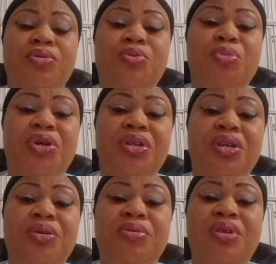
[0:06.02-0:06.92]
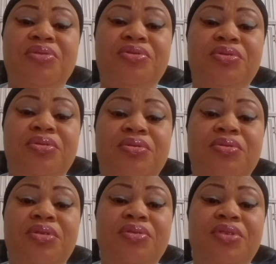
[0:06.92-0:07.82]
good morning, good afternoon,
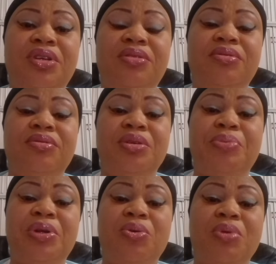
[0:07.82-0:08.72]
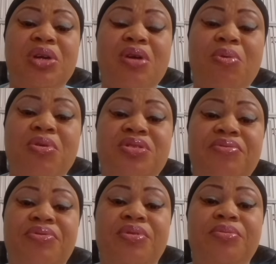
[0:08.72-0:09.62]
good evening, depending on where you are
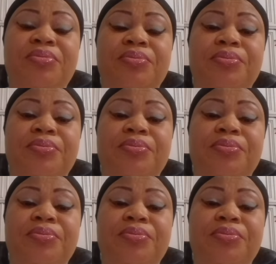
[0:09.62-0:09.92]
watching from.